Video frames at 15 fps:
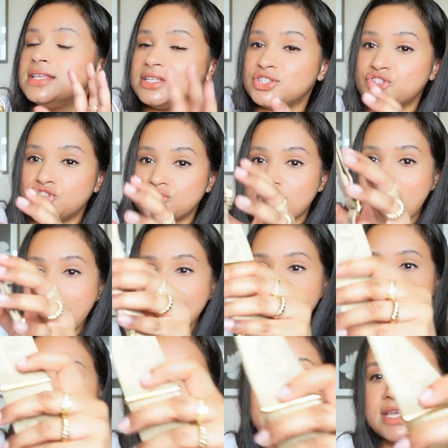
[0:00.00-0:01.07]
the strap
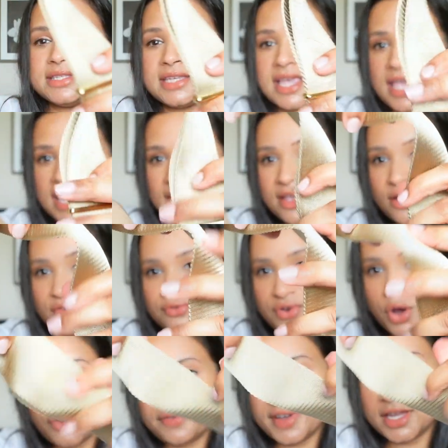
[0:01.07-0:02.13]
is a
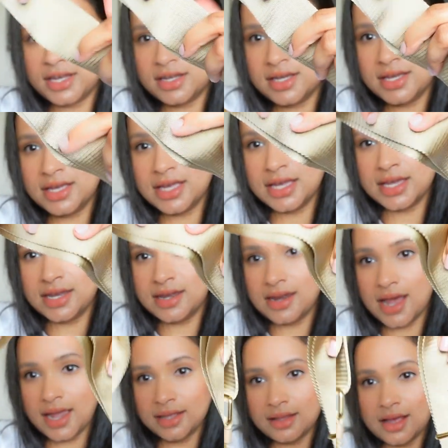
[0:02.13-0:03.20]
woven
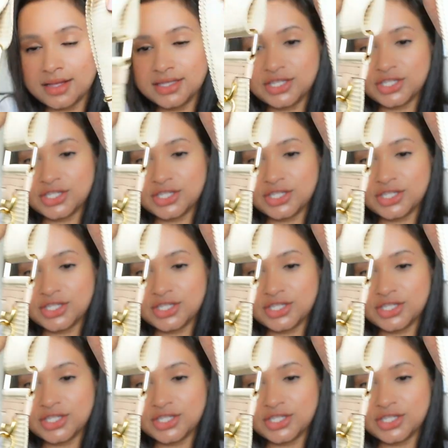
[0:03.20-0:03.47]
nylon